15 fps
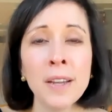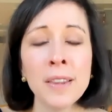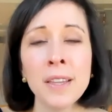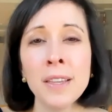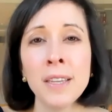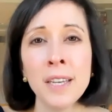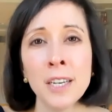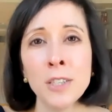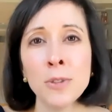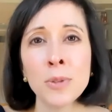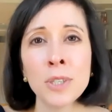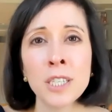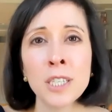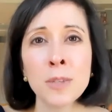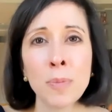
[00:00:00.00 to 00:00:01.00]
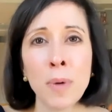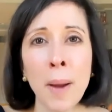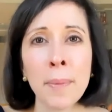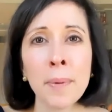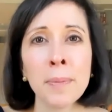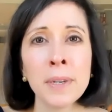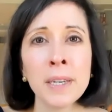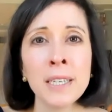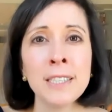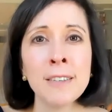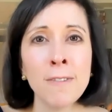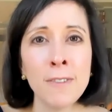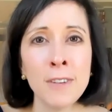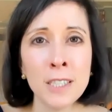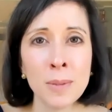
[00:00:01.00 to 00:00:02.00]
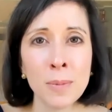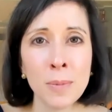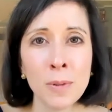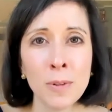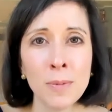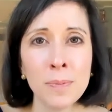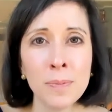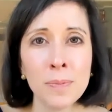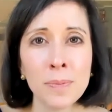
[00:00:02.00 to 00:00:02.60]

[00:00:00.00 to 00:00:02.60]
then the interest is probably defeasible.